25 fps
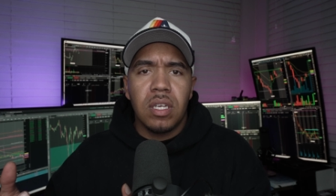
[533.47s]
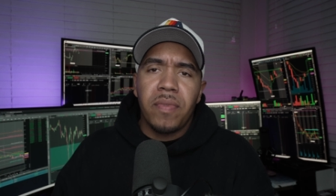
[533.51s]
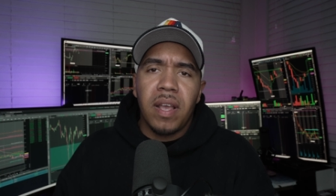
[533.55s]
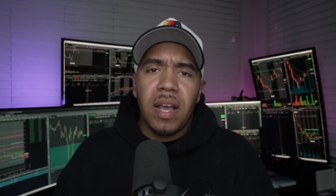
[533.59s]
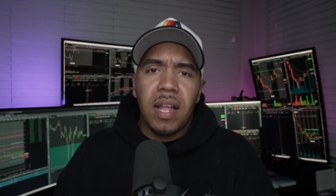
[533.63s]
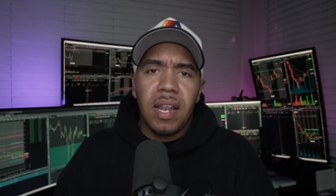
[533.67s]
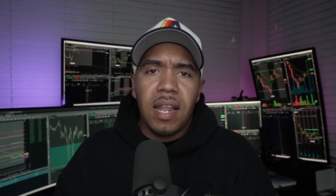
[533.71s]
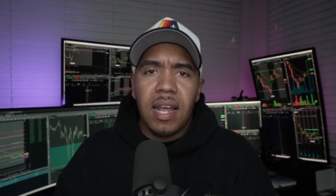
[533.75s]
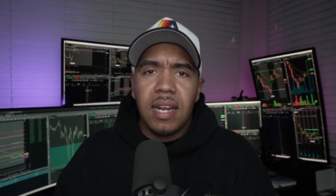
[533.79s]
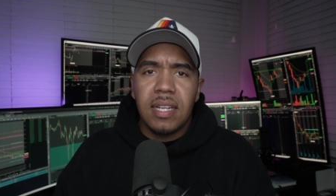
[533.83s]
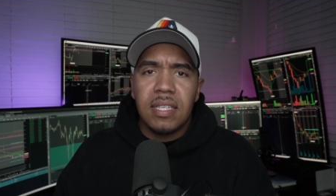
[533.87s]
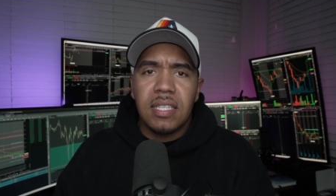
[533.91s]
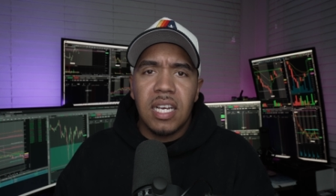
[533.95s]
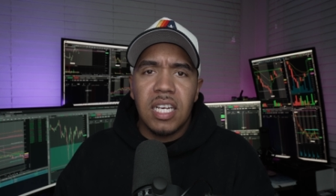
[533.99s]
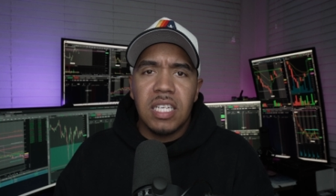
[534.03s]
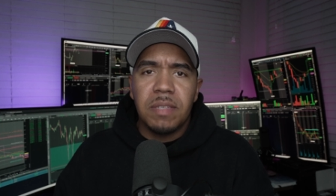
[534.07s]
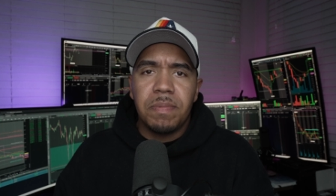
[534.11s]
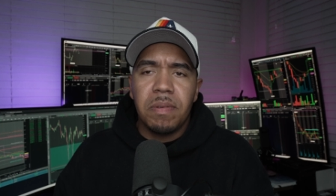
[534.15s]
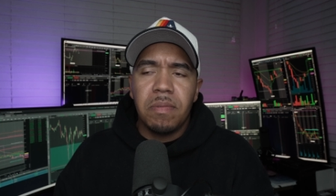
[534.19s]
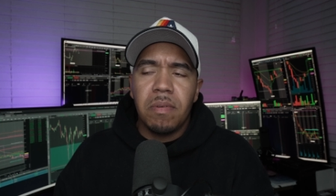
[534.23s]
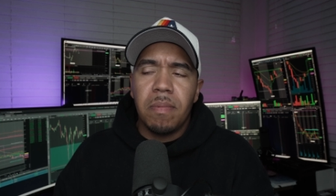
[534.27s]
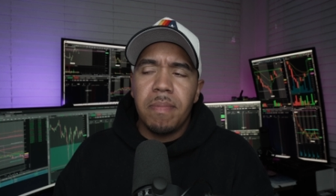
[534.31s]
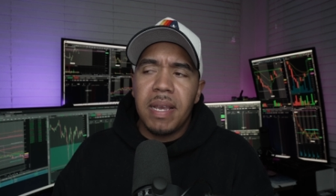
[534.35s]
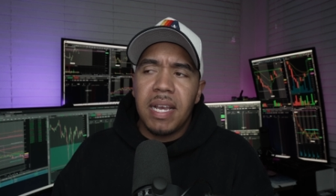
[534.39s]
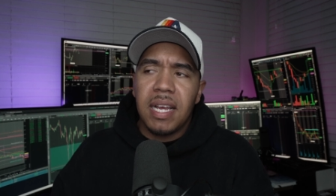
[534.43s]
A lot of times
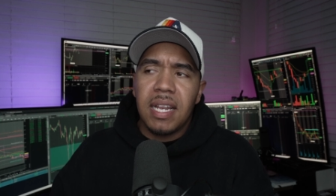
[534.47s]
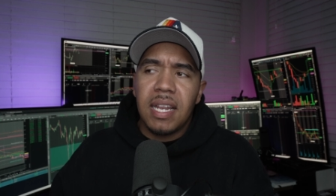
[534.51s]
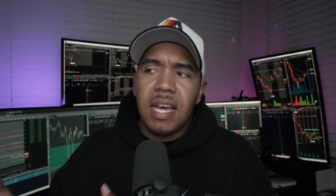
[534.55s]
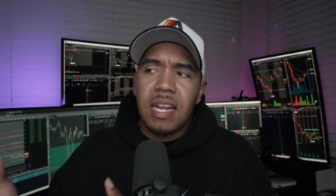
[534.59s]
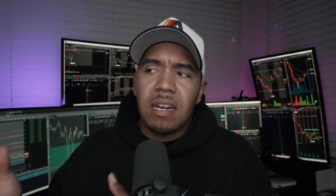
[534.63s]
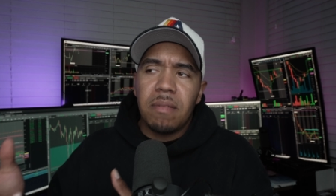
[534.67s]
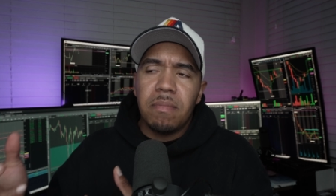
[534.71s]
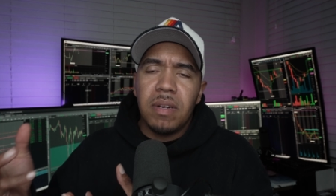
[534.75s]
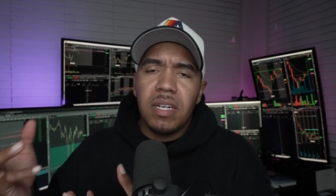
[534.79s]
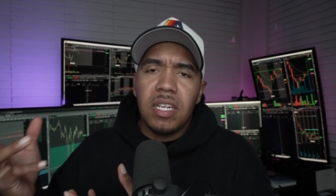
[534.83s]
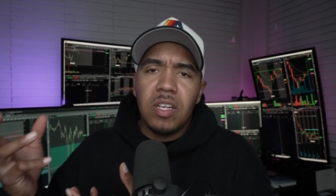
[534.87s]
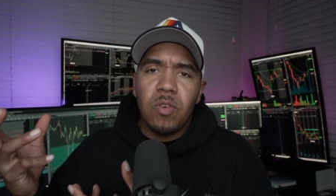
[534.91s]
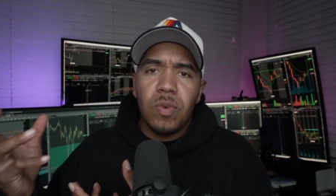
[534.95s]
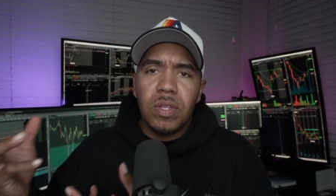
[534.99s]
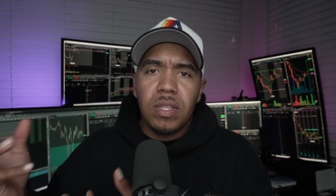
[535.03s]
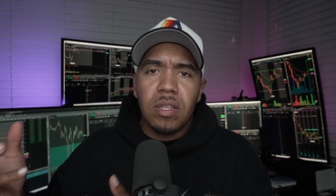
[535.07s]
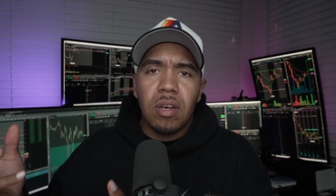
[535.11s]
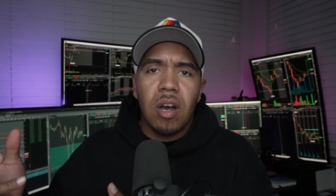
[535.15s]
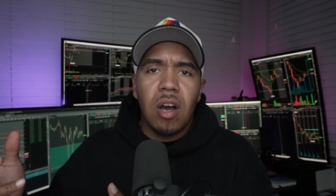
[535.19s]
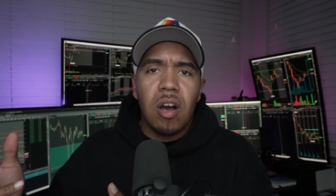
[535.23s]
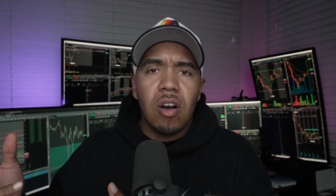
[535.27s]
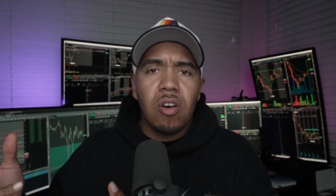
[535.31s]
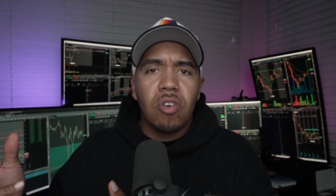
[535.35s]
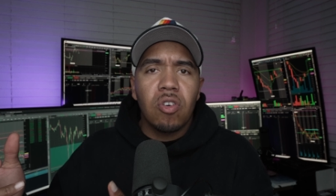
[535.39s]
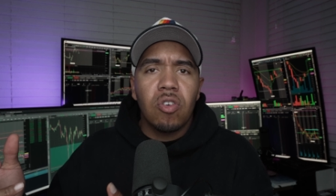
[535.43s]
people make a lot of money with the
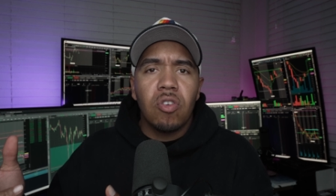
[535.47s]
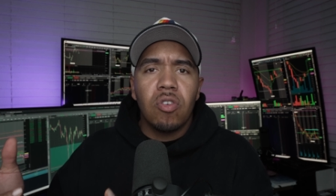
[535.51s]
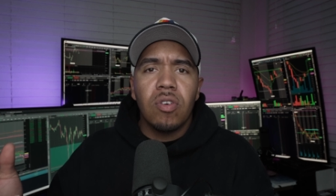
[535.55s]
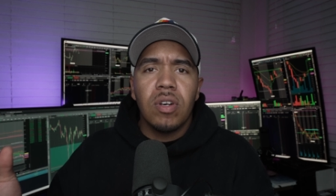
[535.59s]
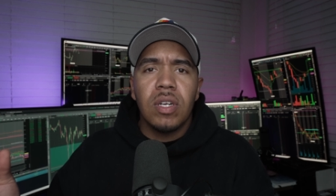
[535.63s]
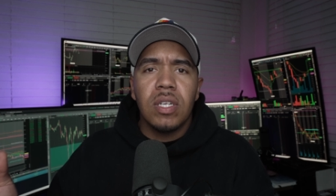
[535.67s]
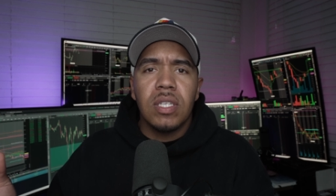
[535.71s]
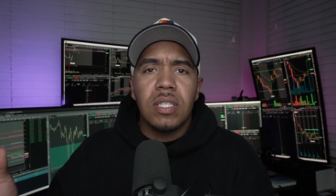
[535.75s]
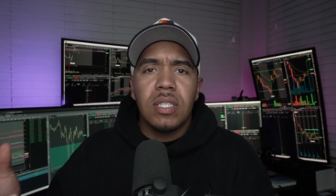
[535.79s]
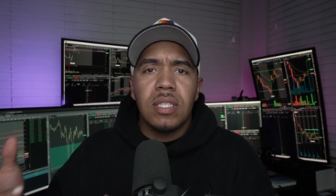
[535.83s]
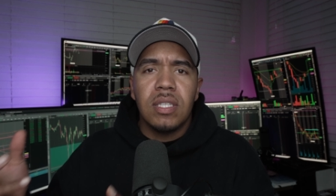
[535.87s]
altcoins.